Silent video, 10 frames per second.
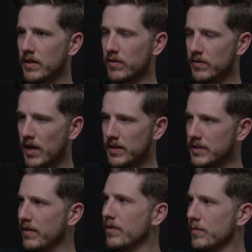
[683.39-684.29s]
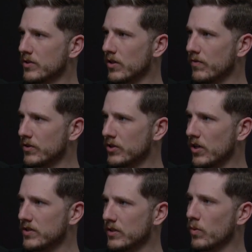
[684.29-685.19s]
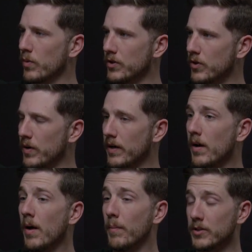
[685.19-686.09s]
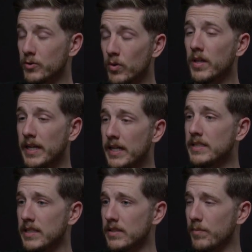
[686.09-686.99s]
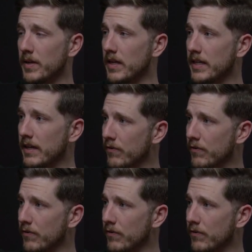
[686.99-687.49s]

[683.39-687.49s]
God has given them to serve the church. That's what we're doing. But it's really easy to be